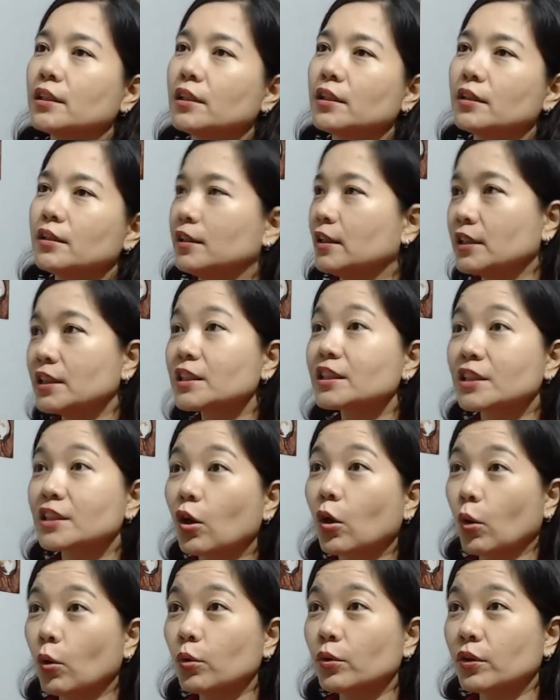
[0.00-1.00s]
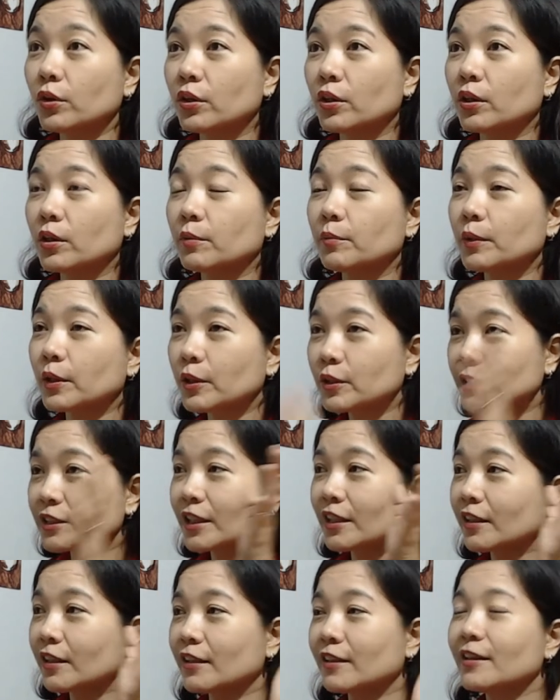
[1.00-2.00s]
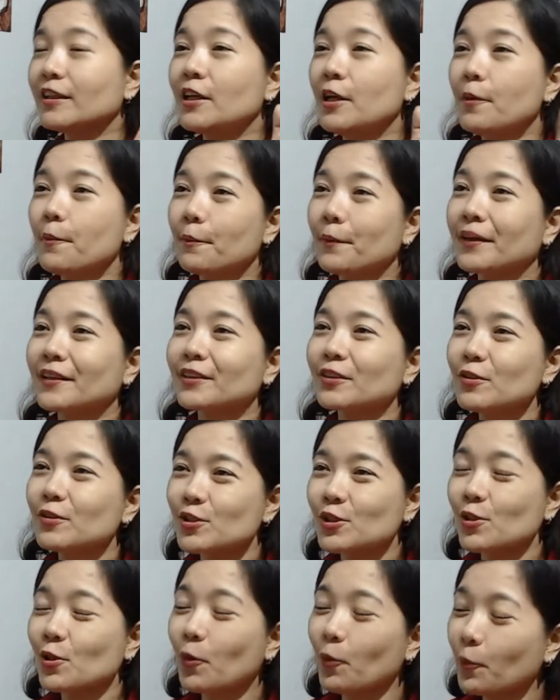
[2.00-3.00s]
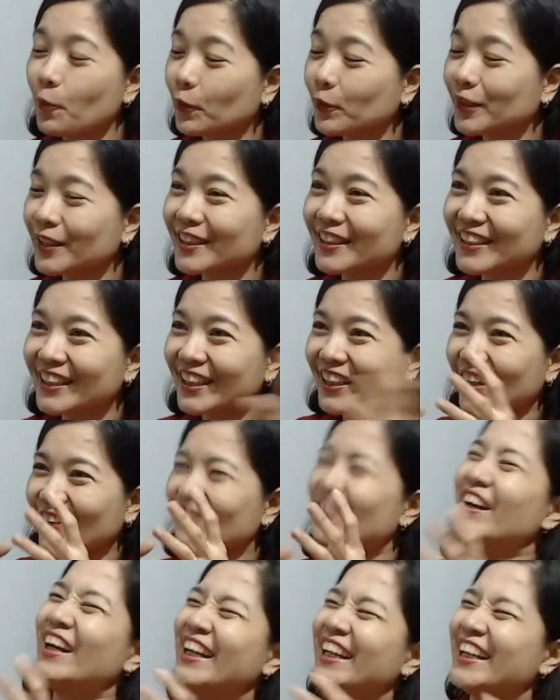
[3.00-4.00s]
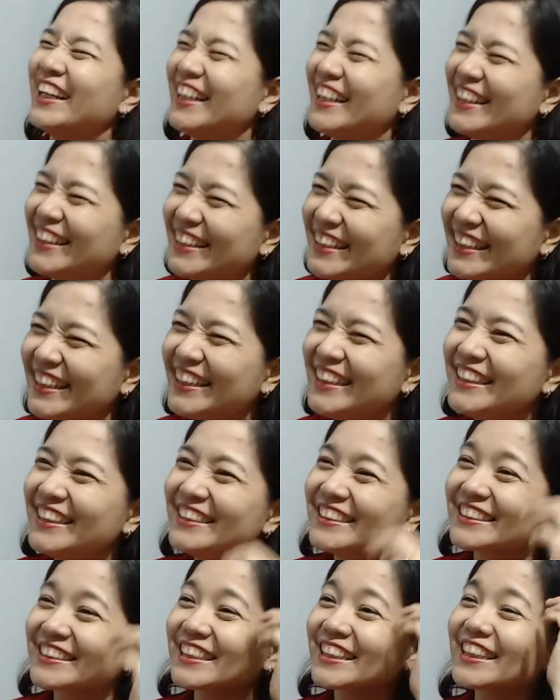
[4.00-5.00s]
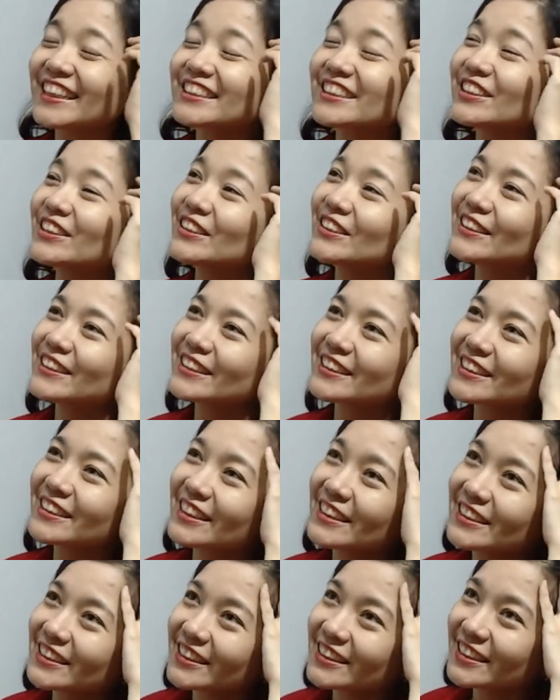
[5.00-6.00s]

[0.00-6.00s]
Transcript: this is the owner. Because mm-hmm. talagang, parang yung slow-mo na nagyakap Grabe. sila. So, it's, it's,